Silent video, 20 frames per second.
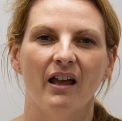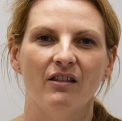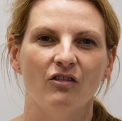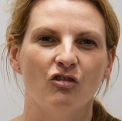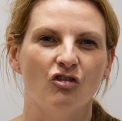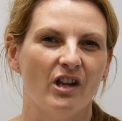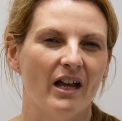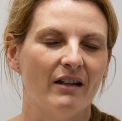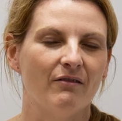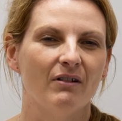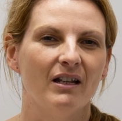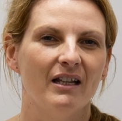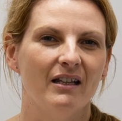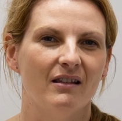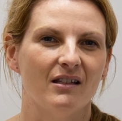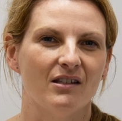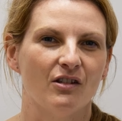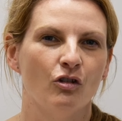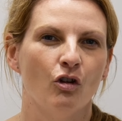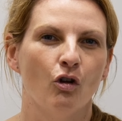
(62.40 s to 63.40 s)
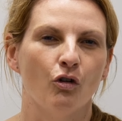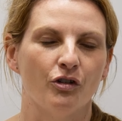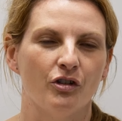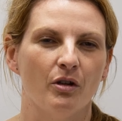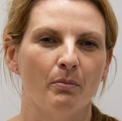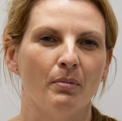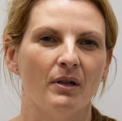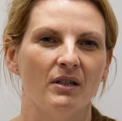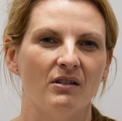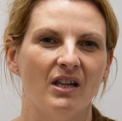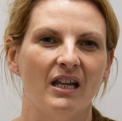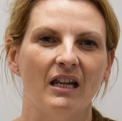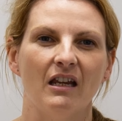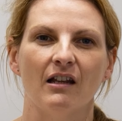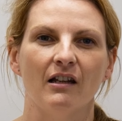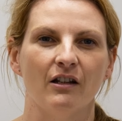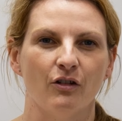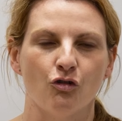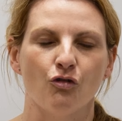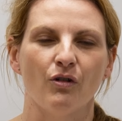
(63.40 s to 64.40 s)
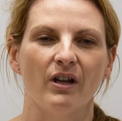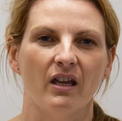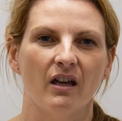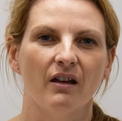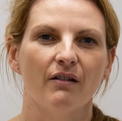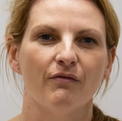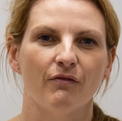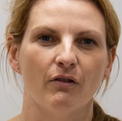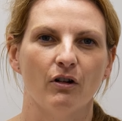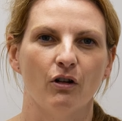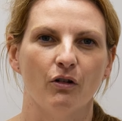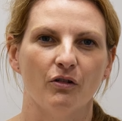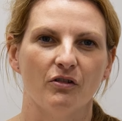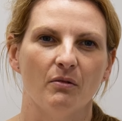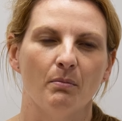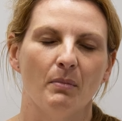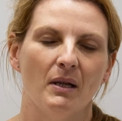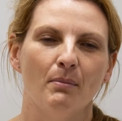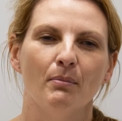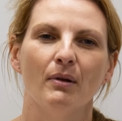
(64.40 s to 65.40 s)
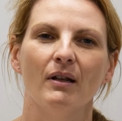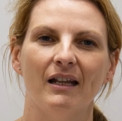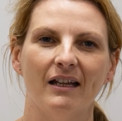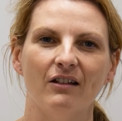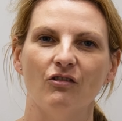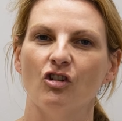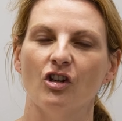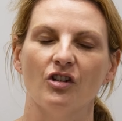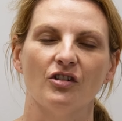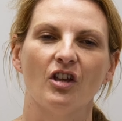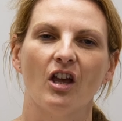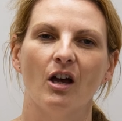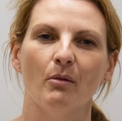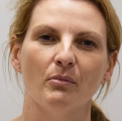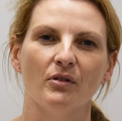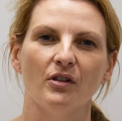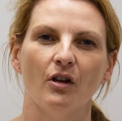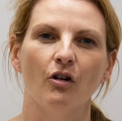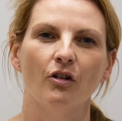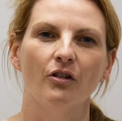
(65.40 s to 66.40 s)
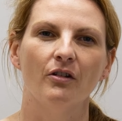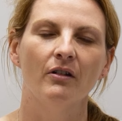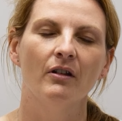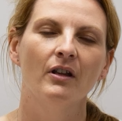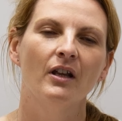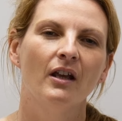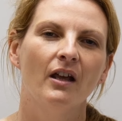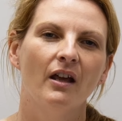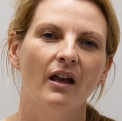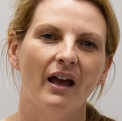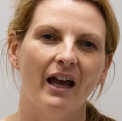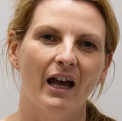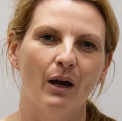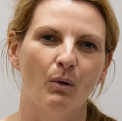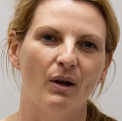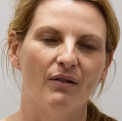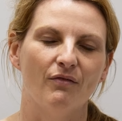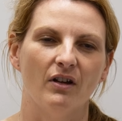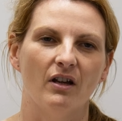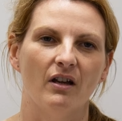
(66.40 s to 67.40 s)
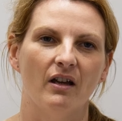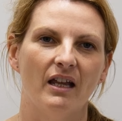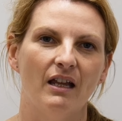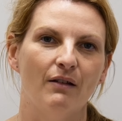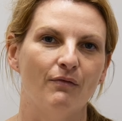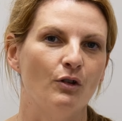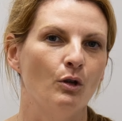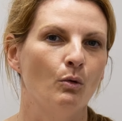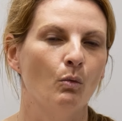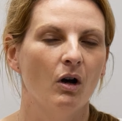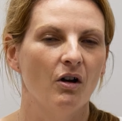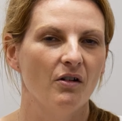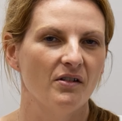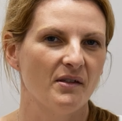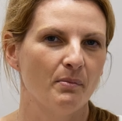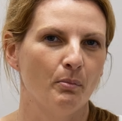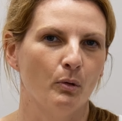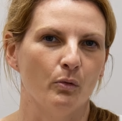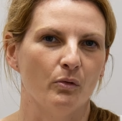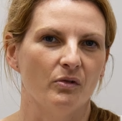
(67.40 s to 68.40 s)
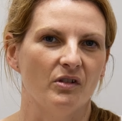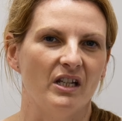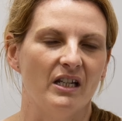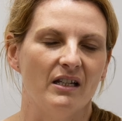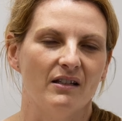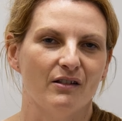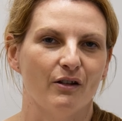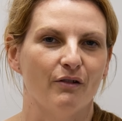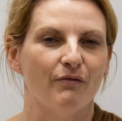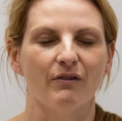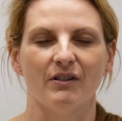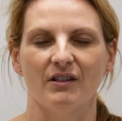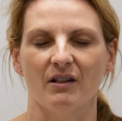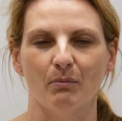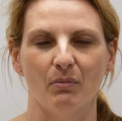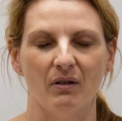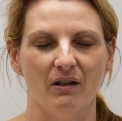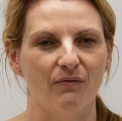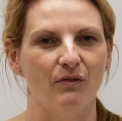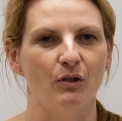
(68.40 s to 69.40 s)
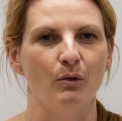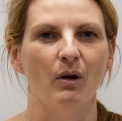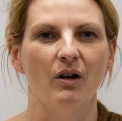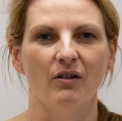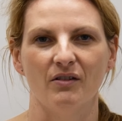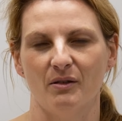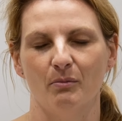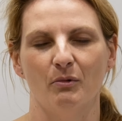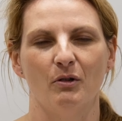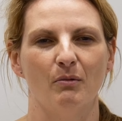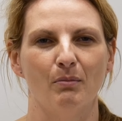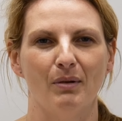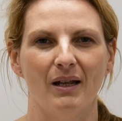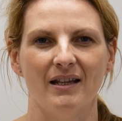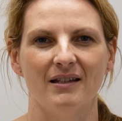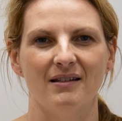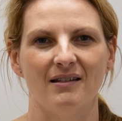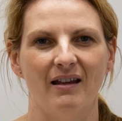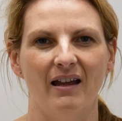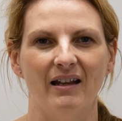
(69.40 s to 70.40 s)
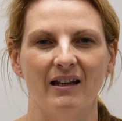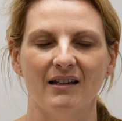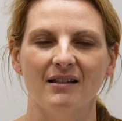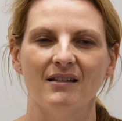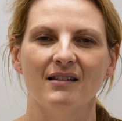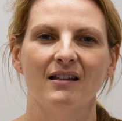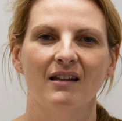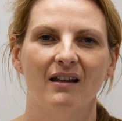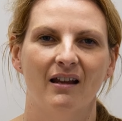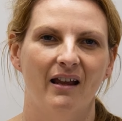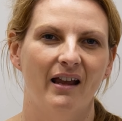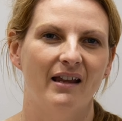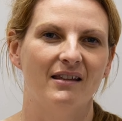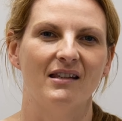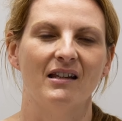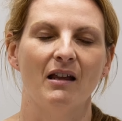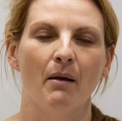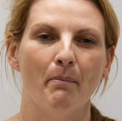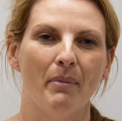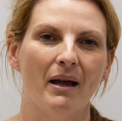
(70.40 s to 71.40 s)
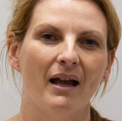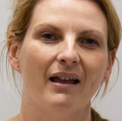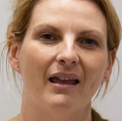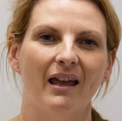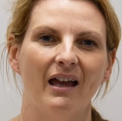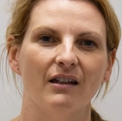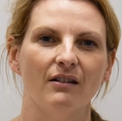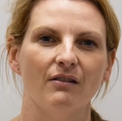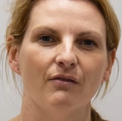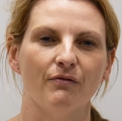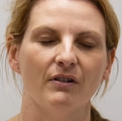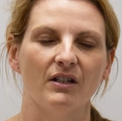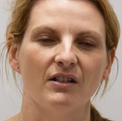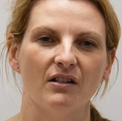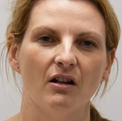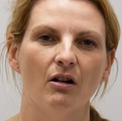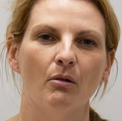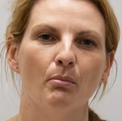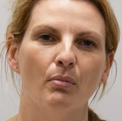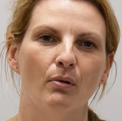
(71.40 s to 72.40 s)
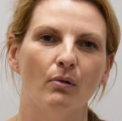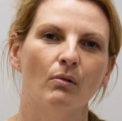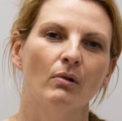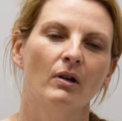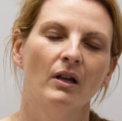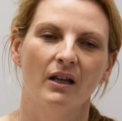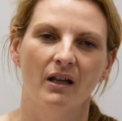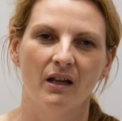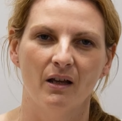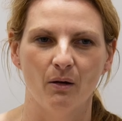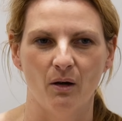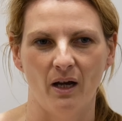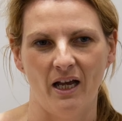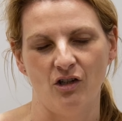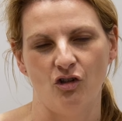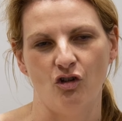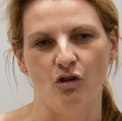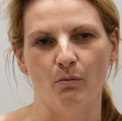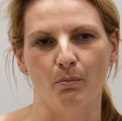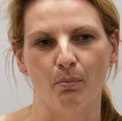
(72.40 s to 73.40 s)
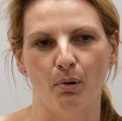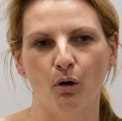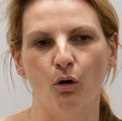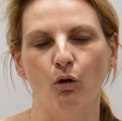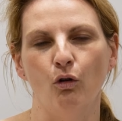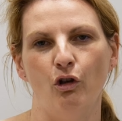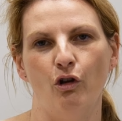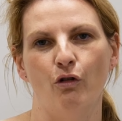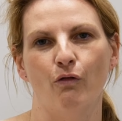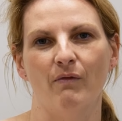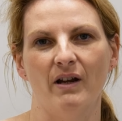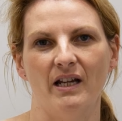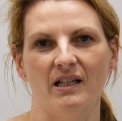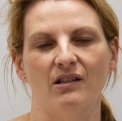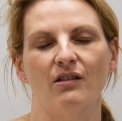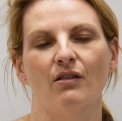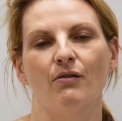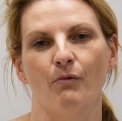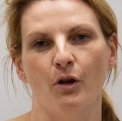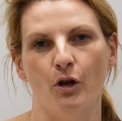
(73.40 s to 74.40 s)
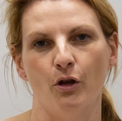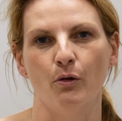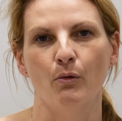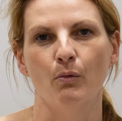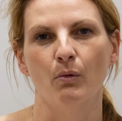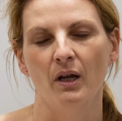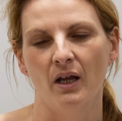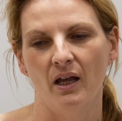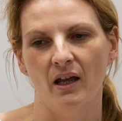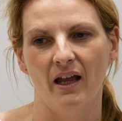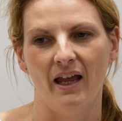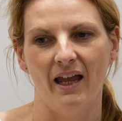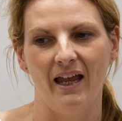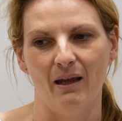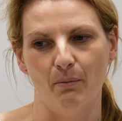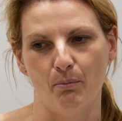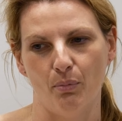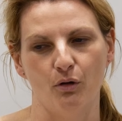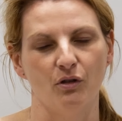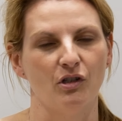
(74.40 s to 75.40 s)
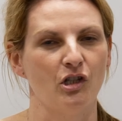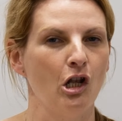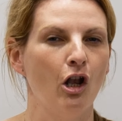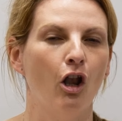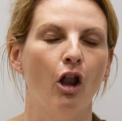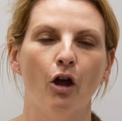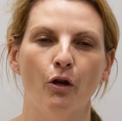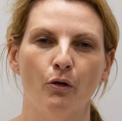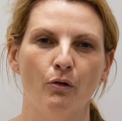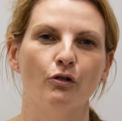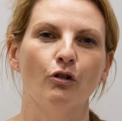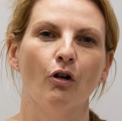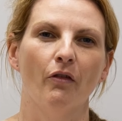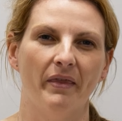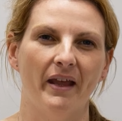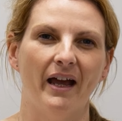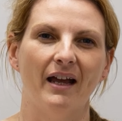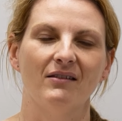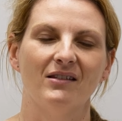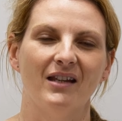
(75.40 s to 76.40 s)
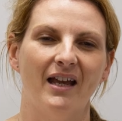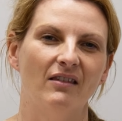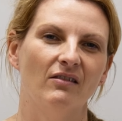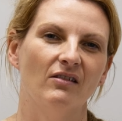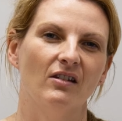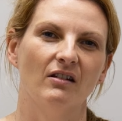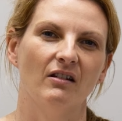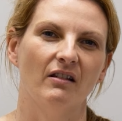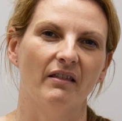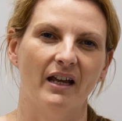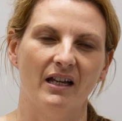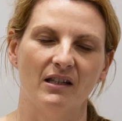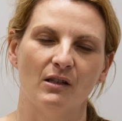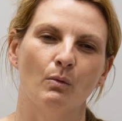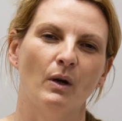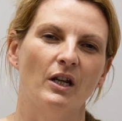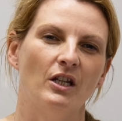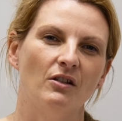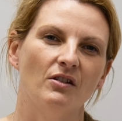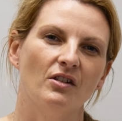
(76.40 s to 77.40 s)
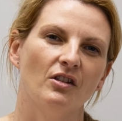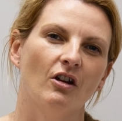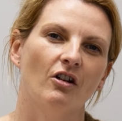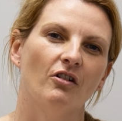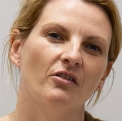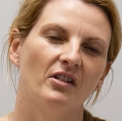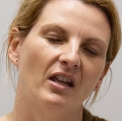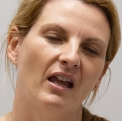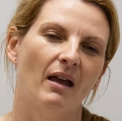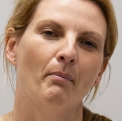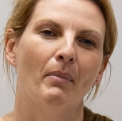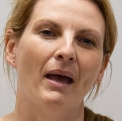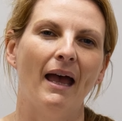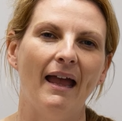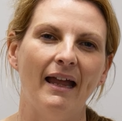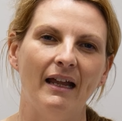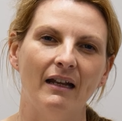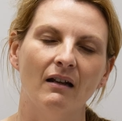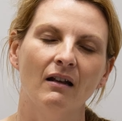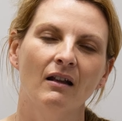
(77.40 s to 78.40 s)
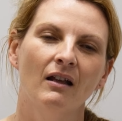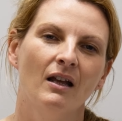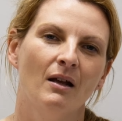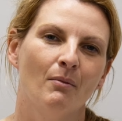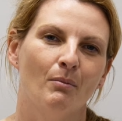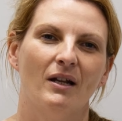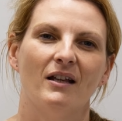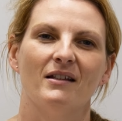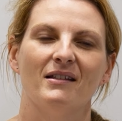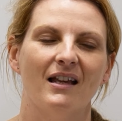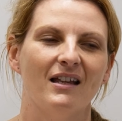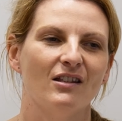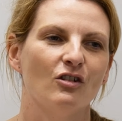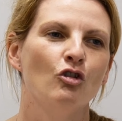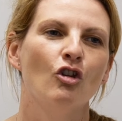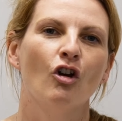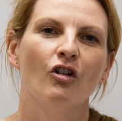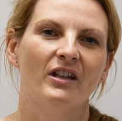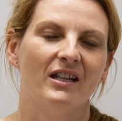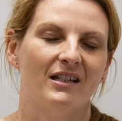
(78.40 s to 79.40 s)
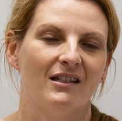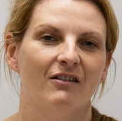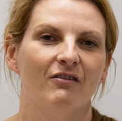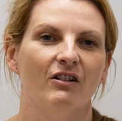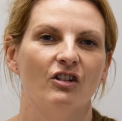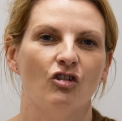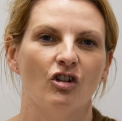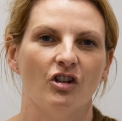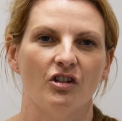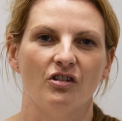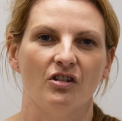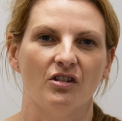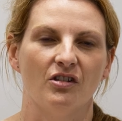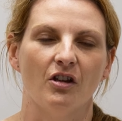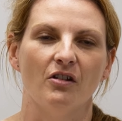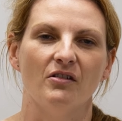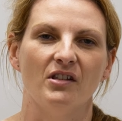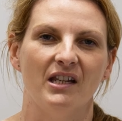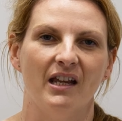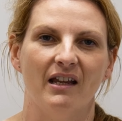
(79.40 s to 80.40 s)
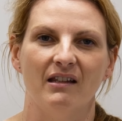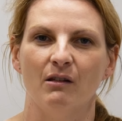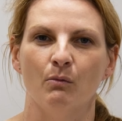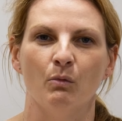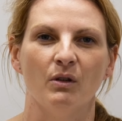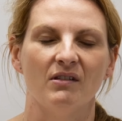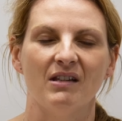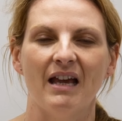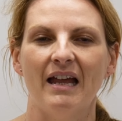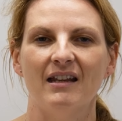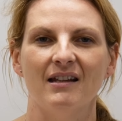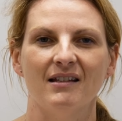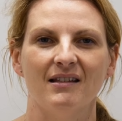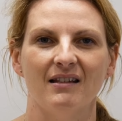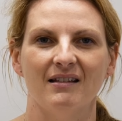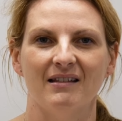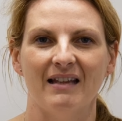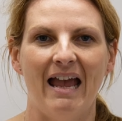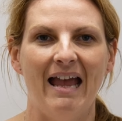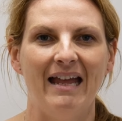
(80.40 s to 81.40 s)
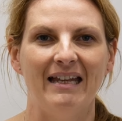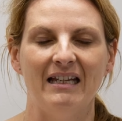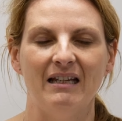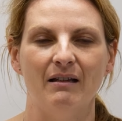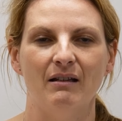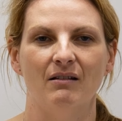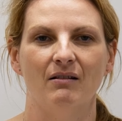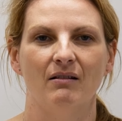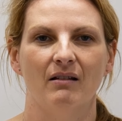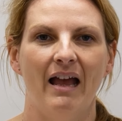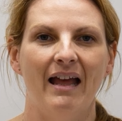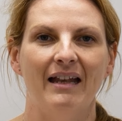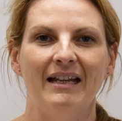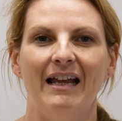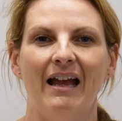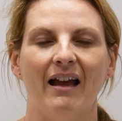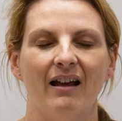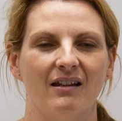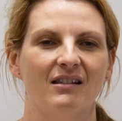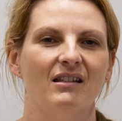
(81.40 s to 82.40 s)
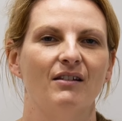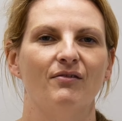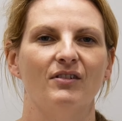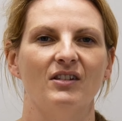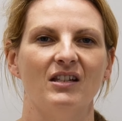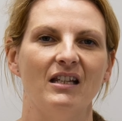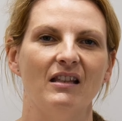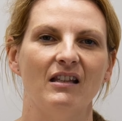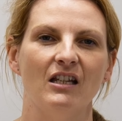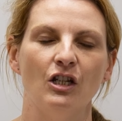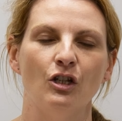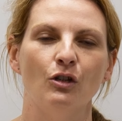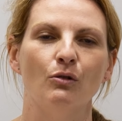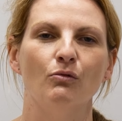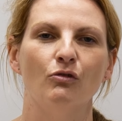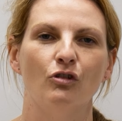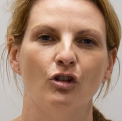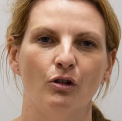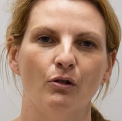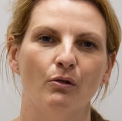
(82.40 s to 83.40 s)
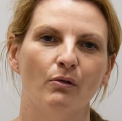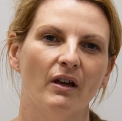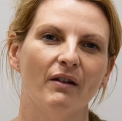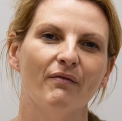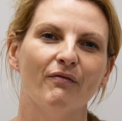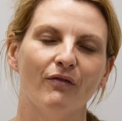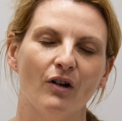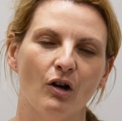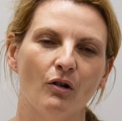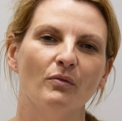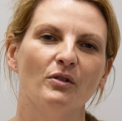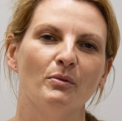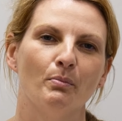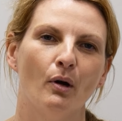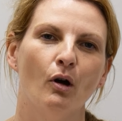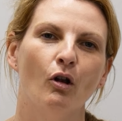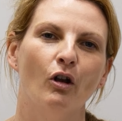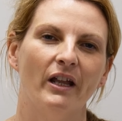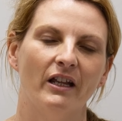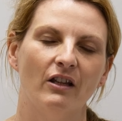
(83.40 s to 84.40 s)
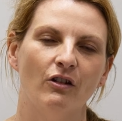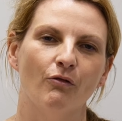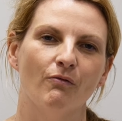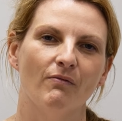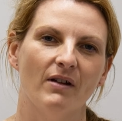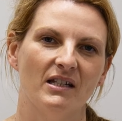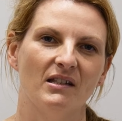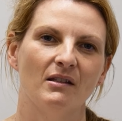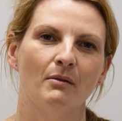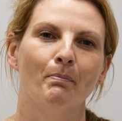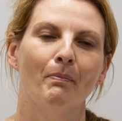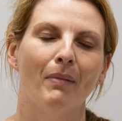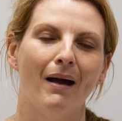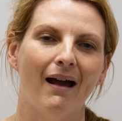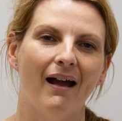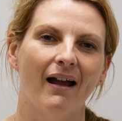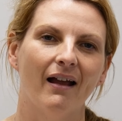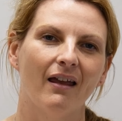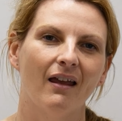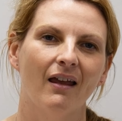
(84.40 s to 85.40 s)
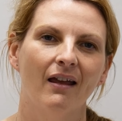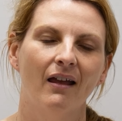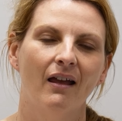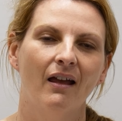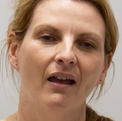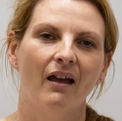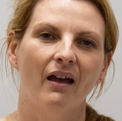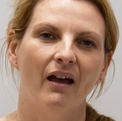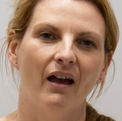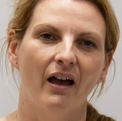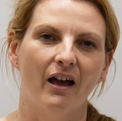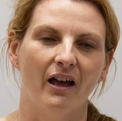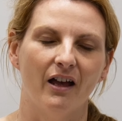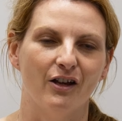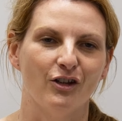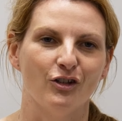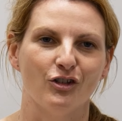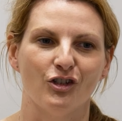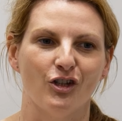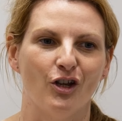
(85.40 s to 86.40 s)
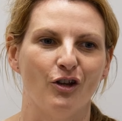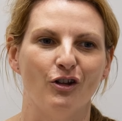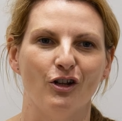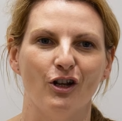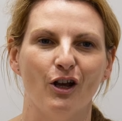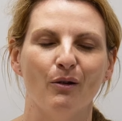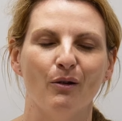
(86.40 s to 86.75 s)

Generally, there's not a particular trigger for a lot of people, it just comes on. However, if you are sporty, so for example, if you are someone who plays tennis, hitting a backhand, for example, as you pull your wrist through, it puts load on that tendon and that's where you start to get pain. But I say it's not necessarily just associated with tennis, it's any activity that you do that involves pulling your wrist back. So, you know,